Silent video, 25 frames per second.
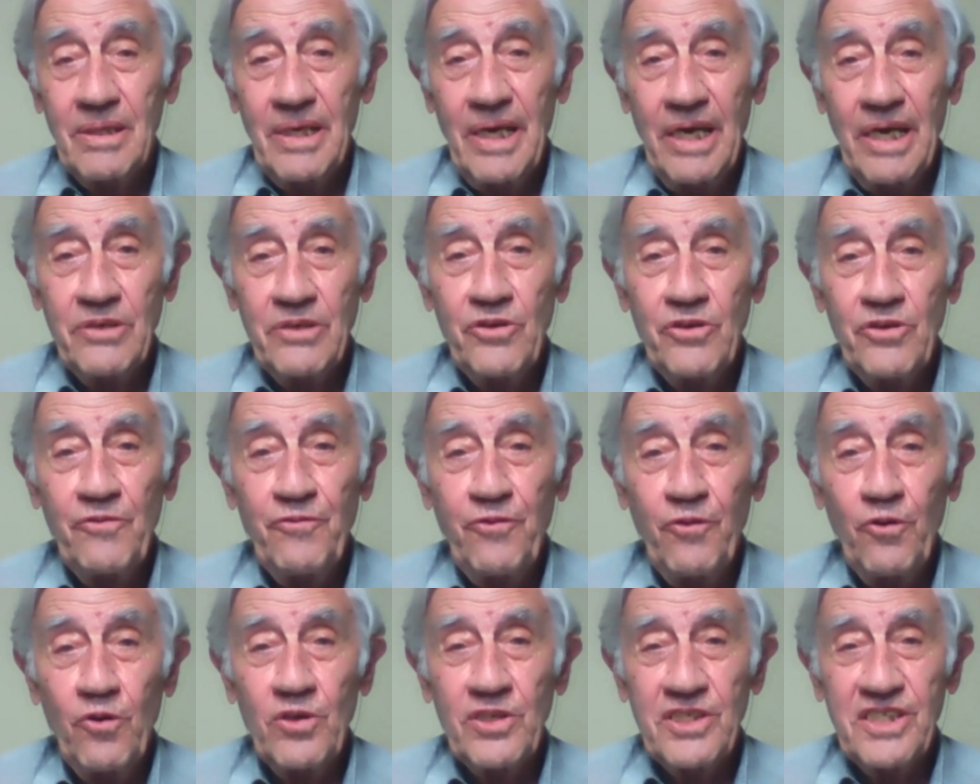Henry
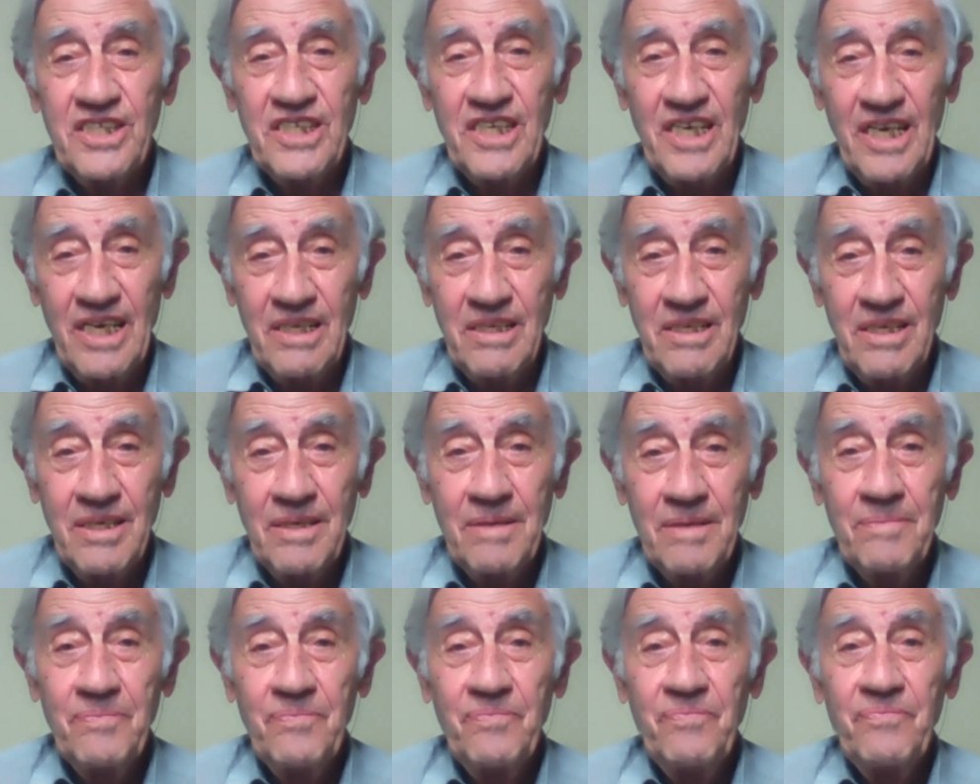Ford said
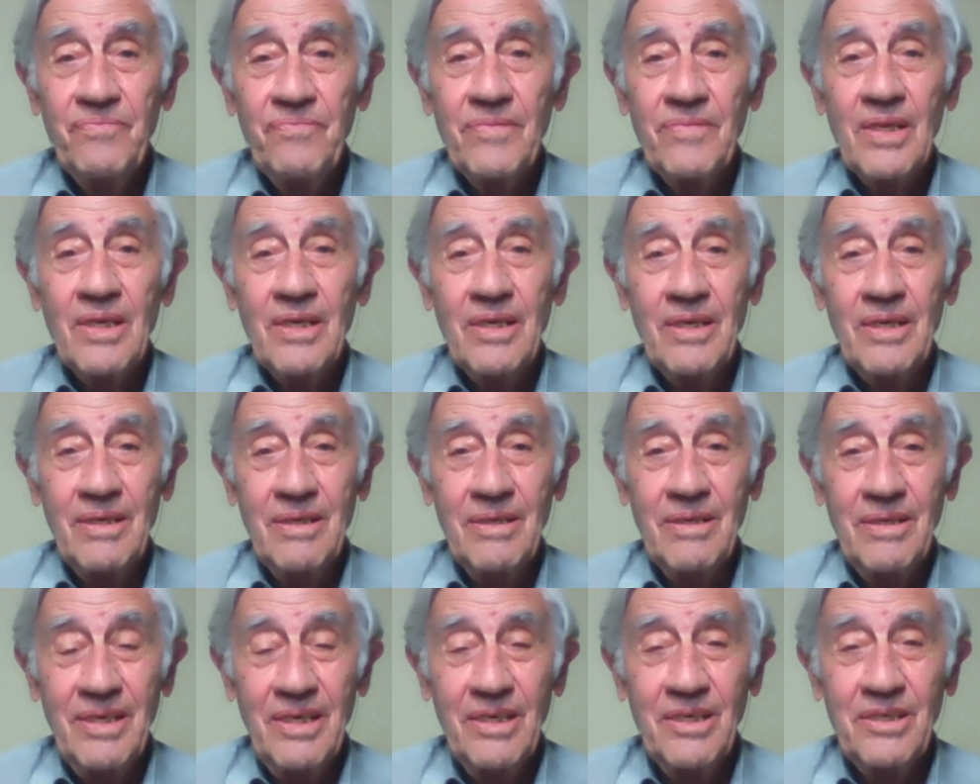
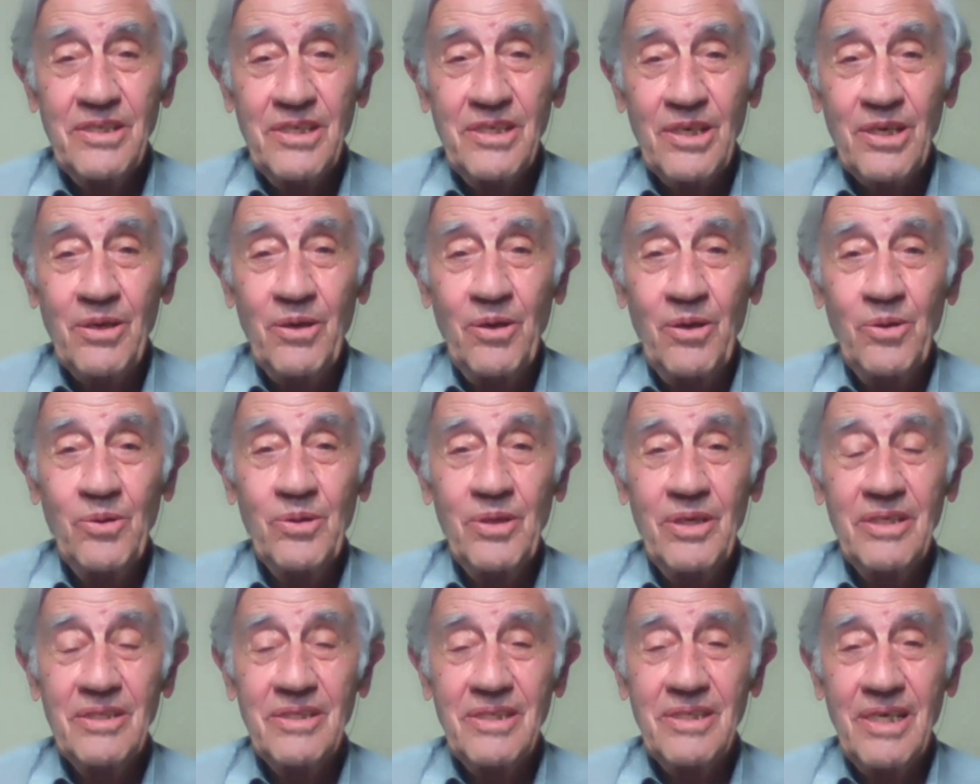years ago,
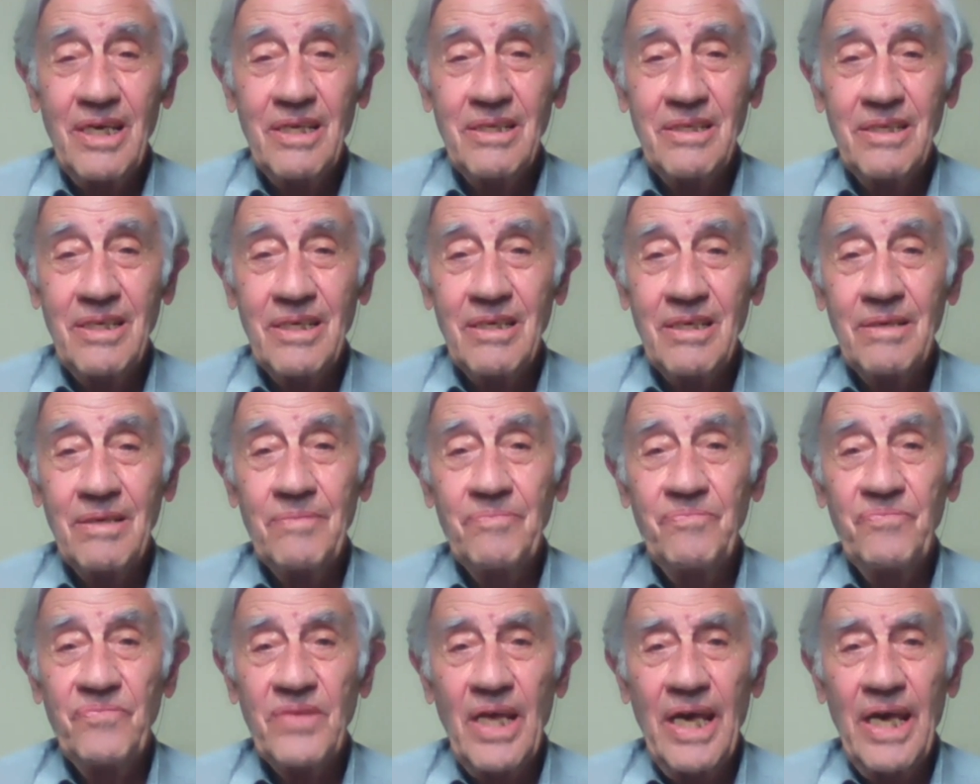he said,
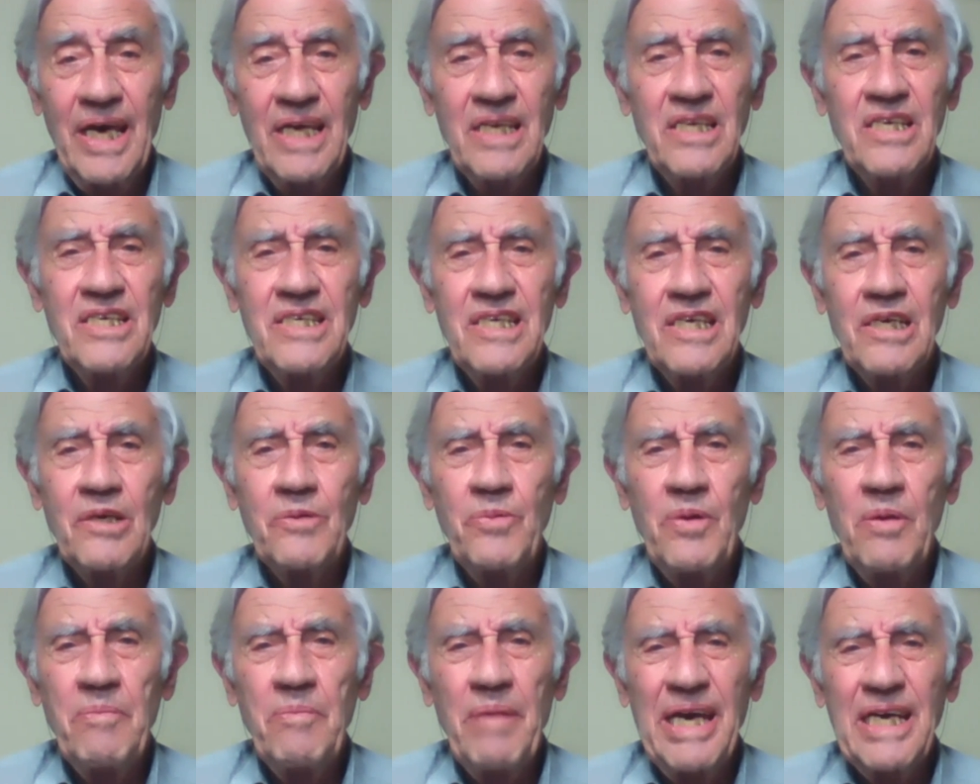anything
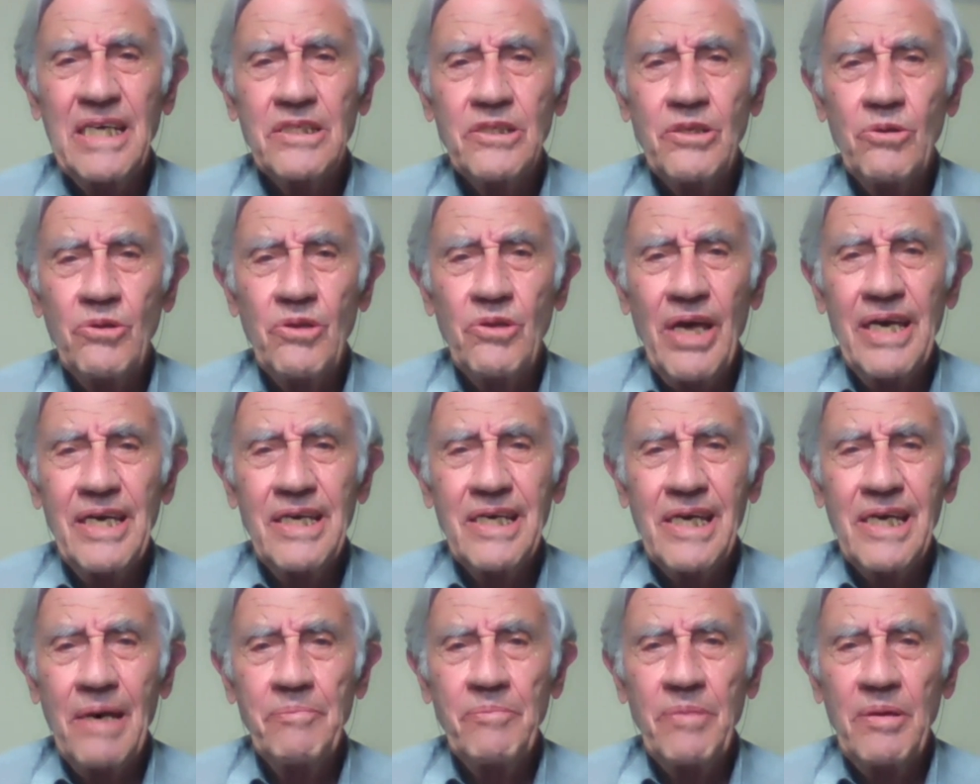we make today
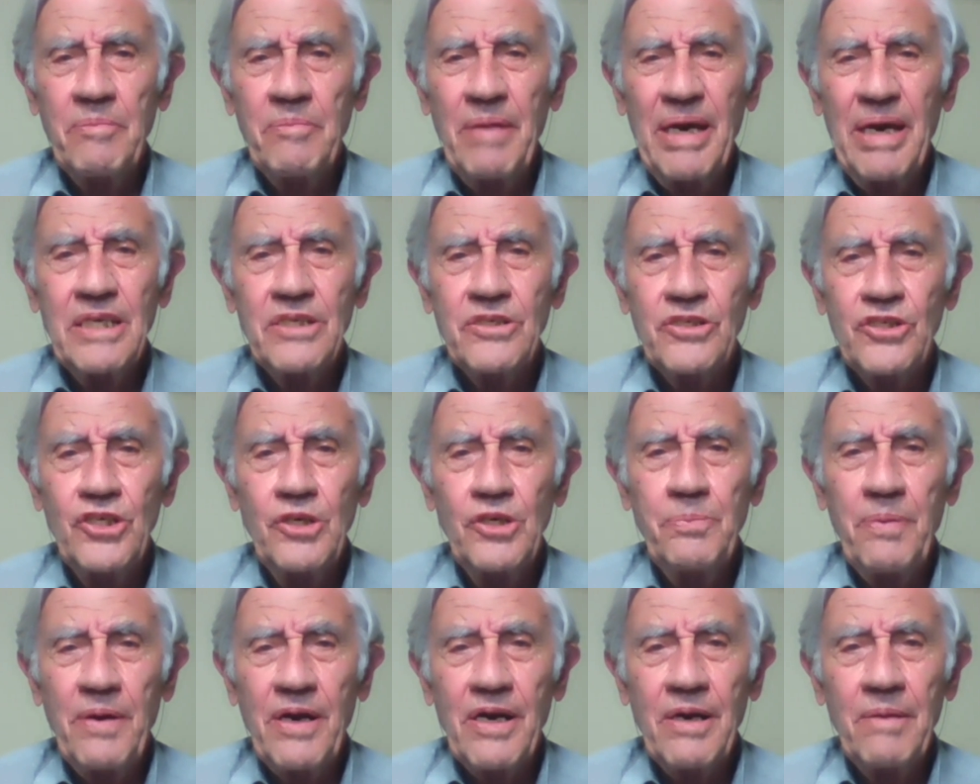can be made
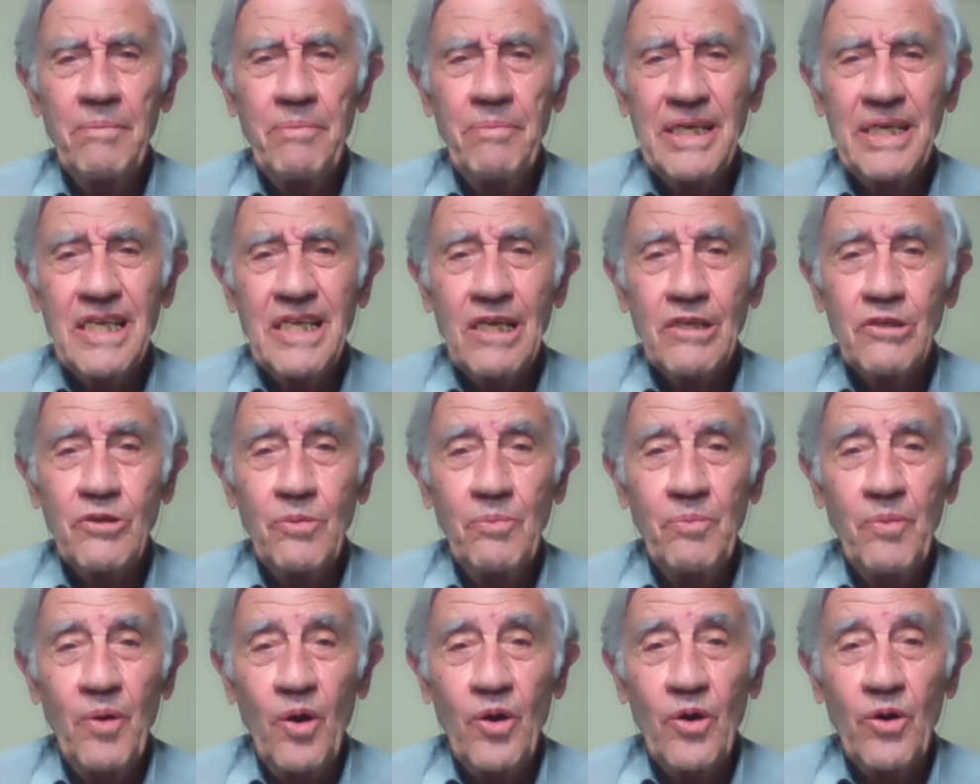cheaper and better
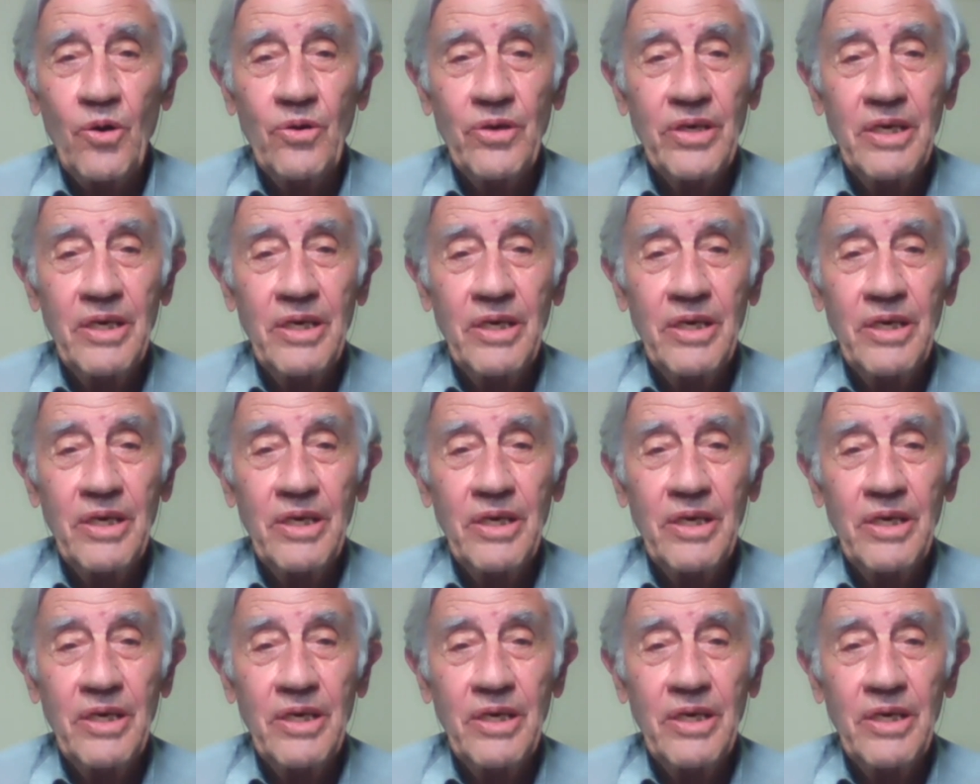tomorrow.